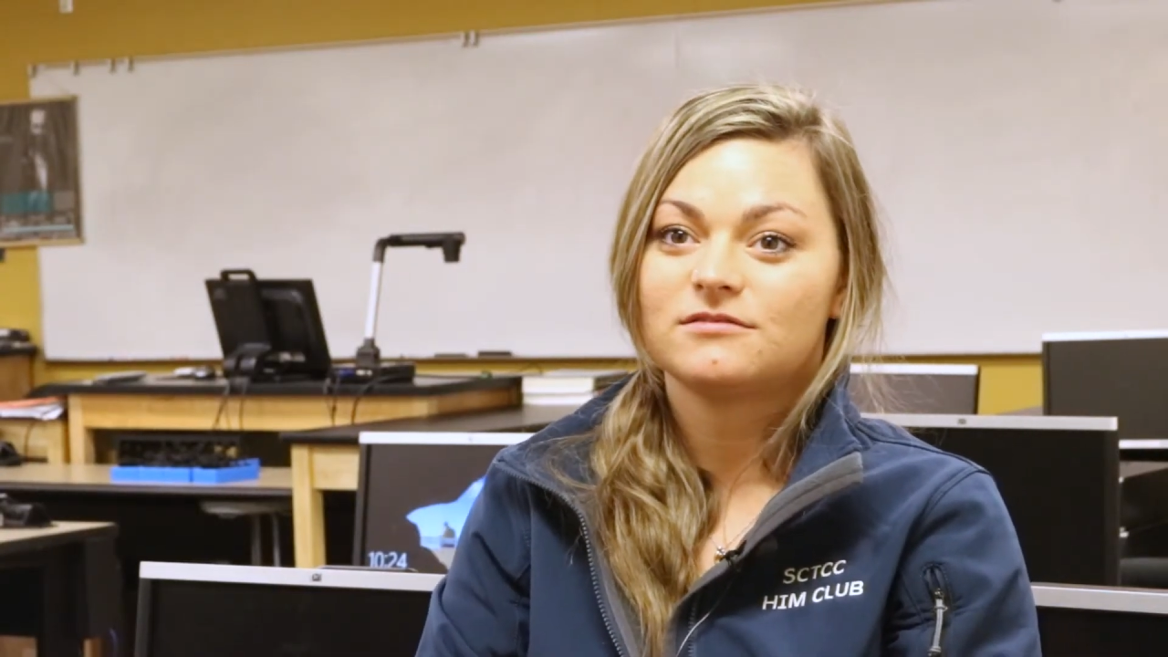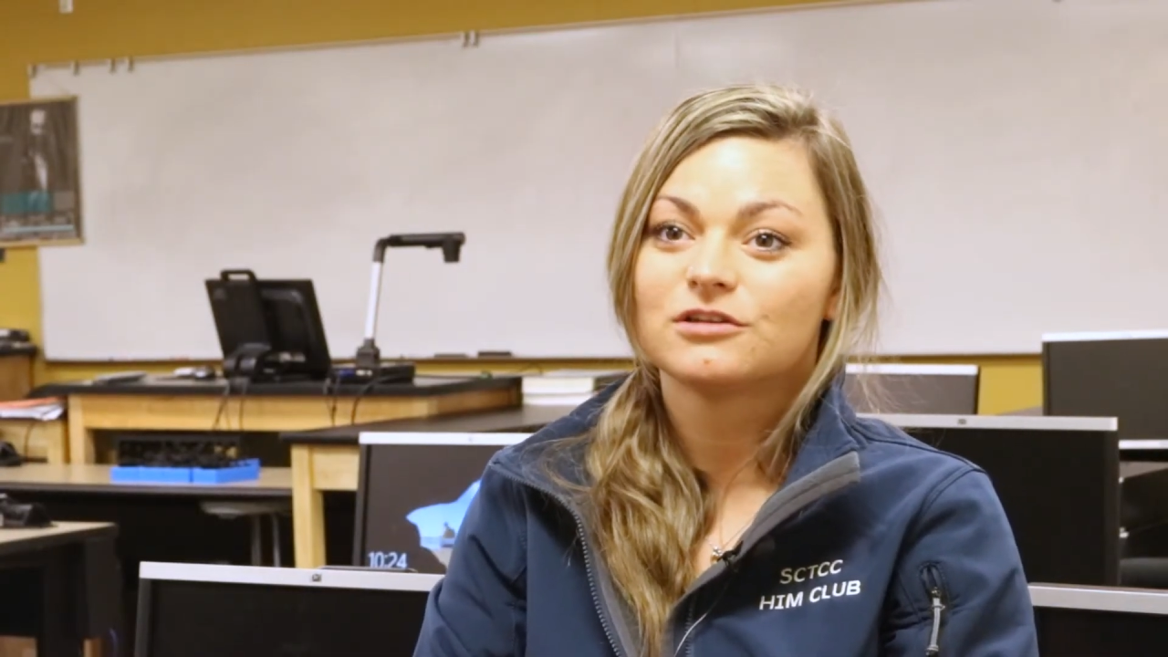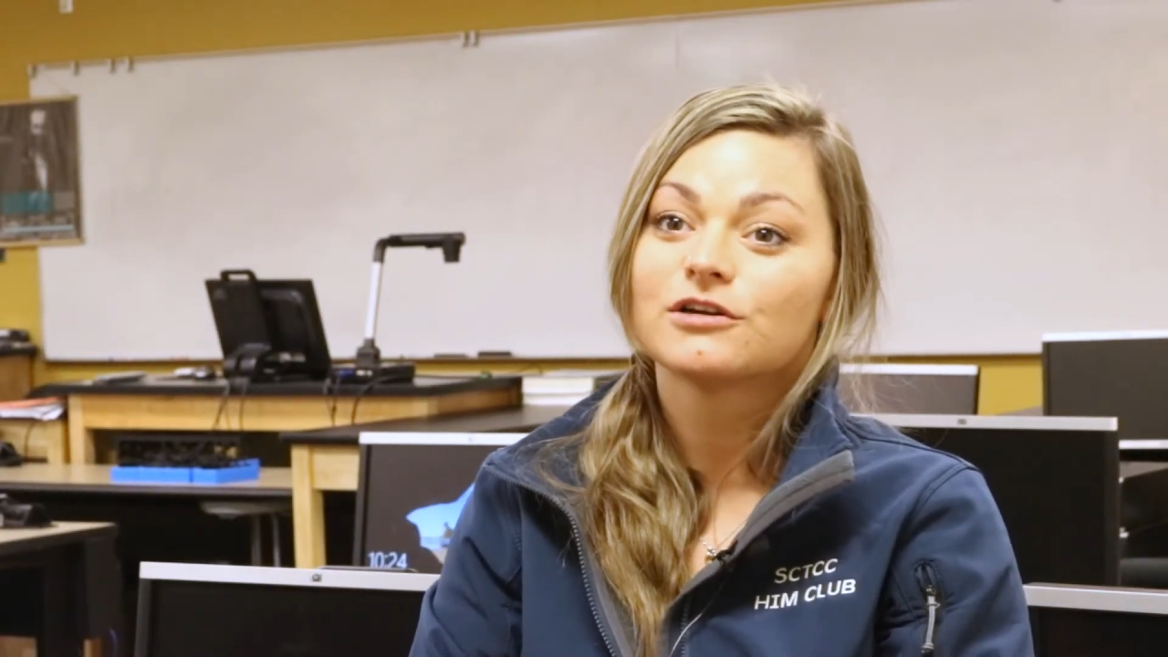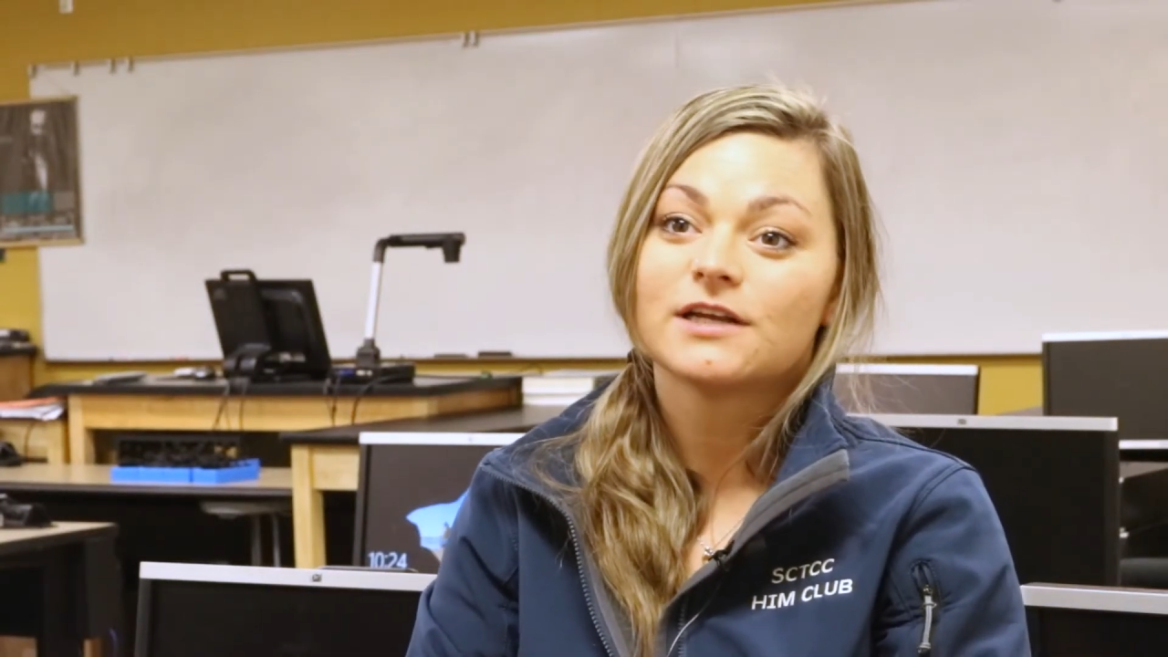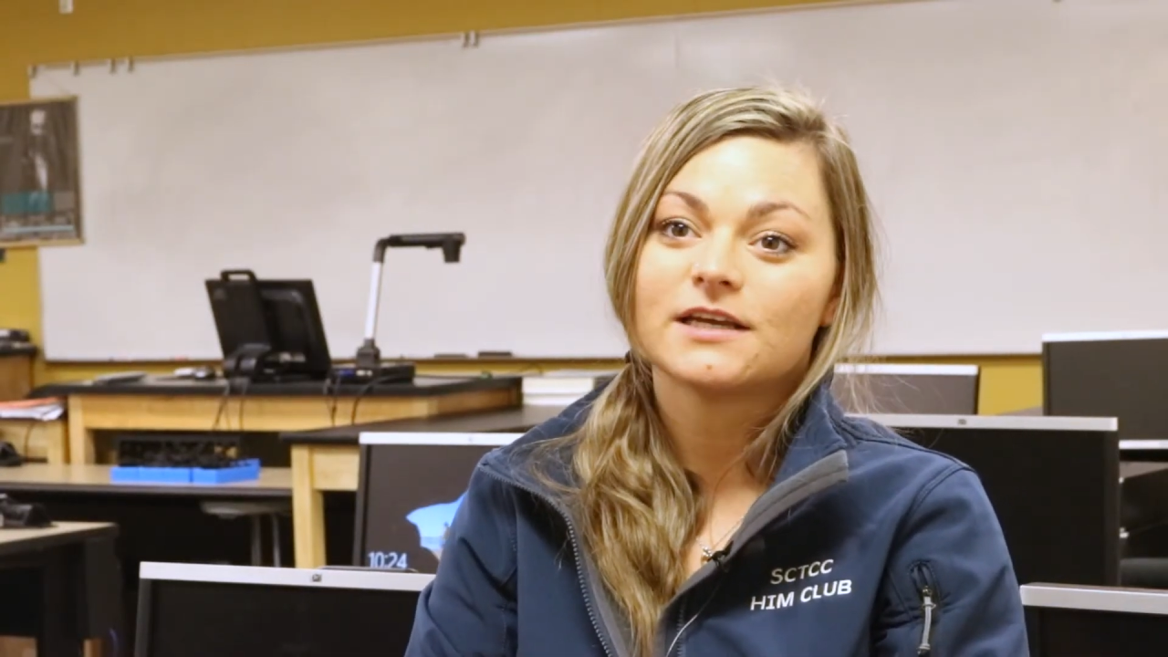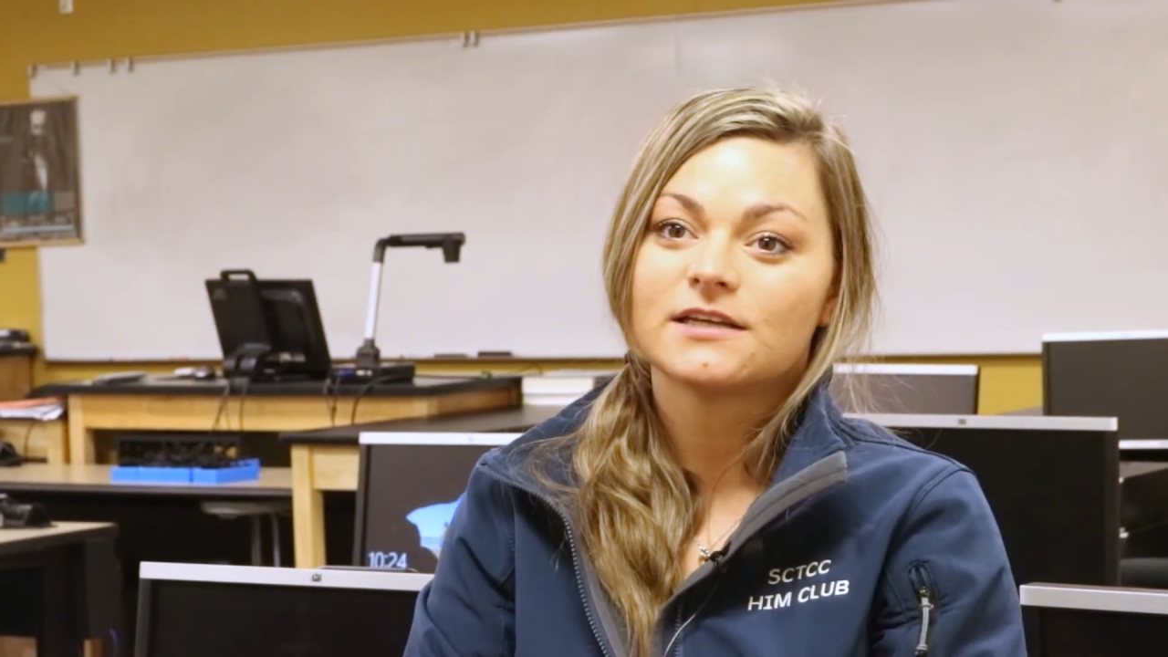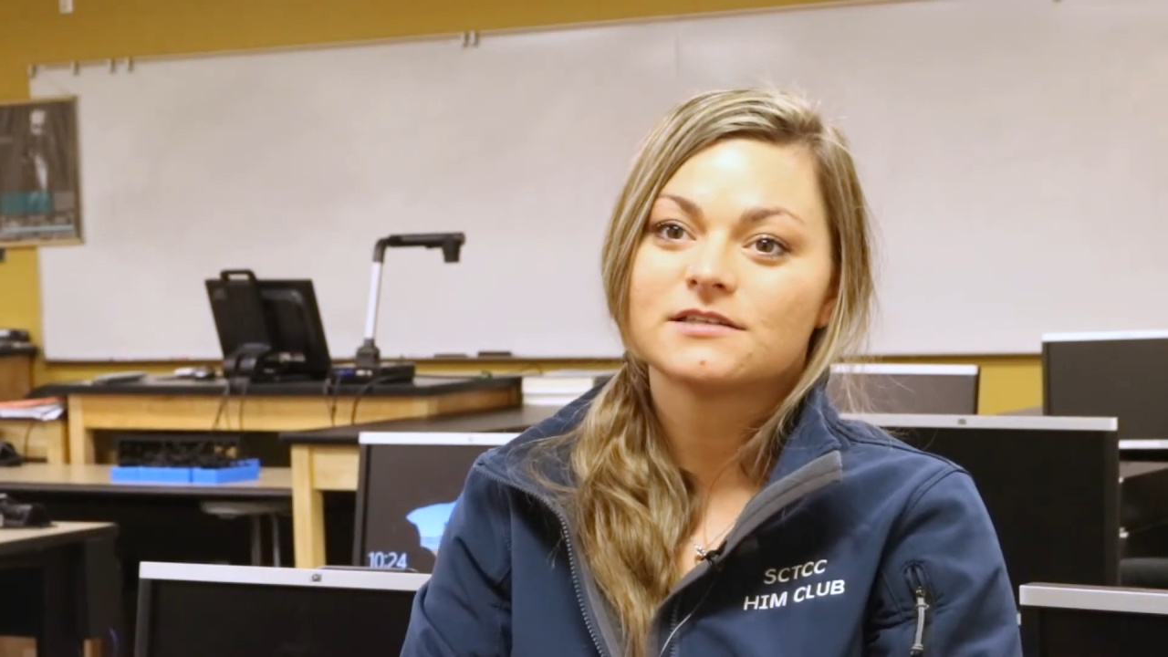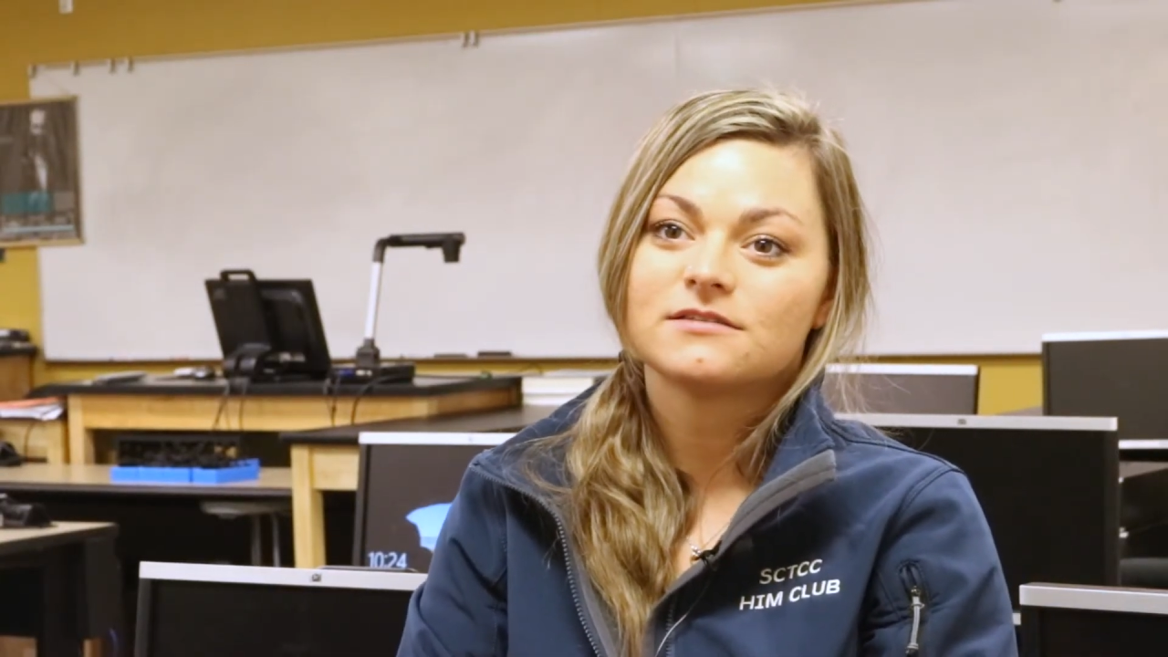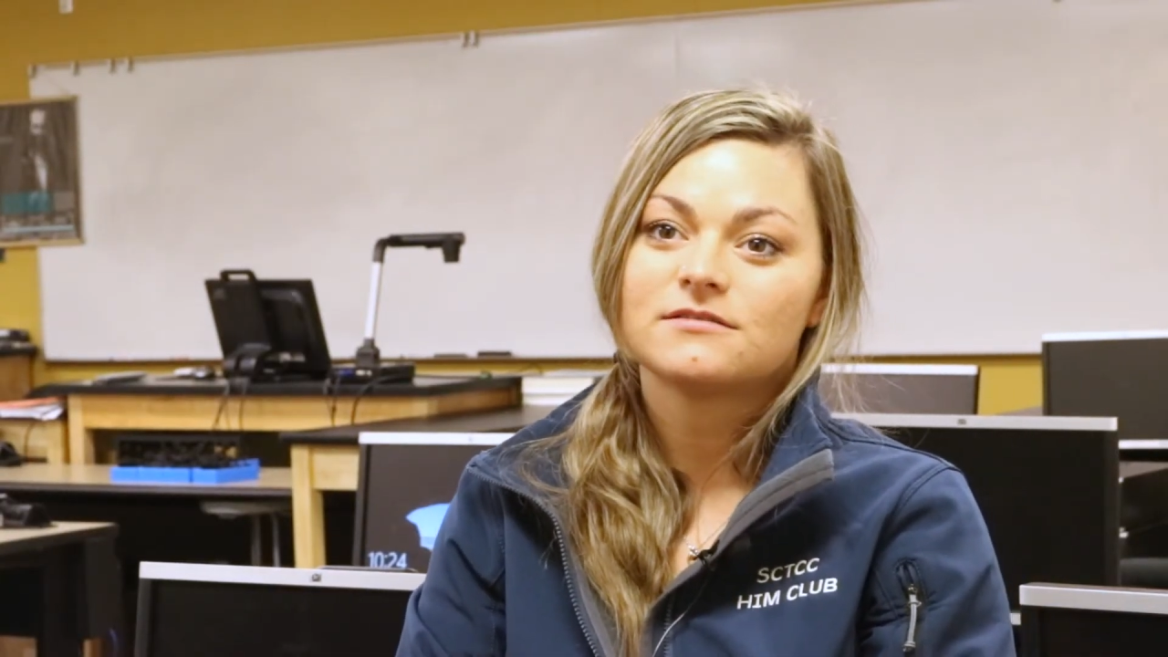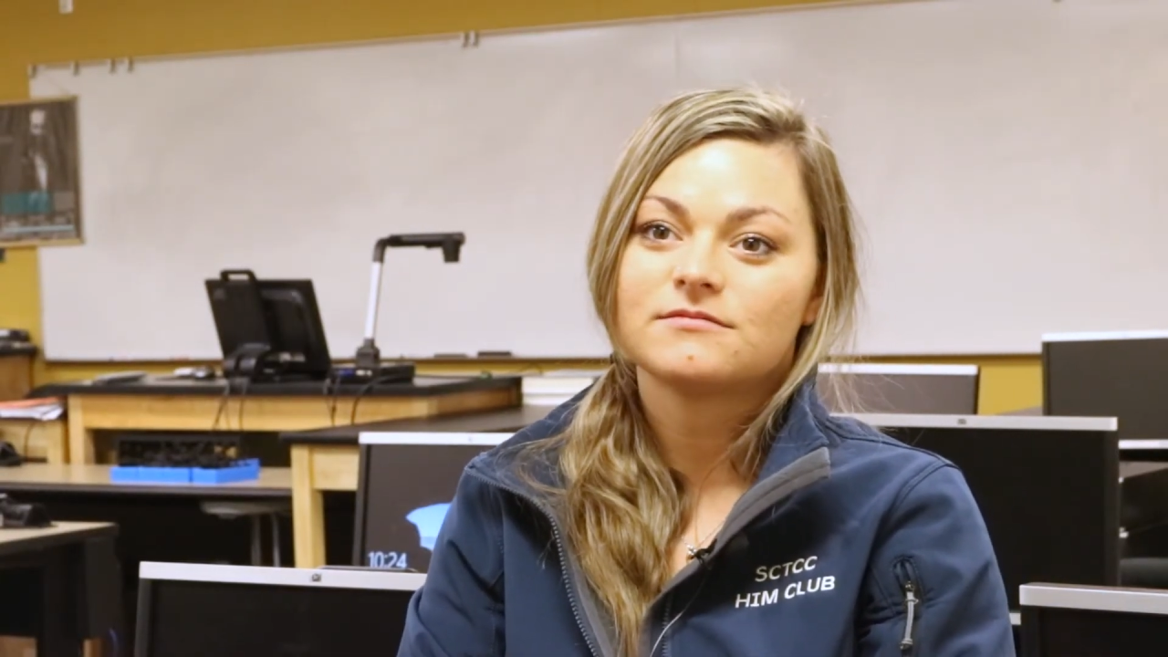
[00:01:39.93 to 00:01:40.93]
learning it,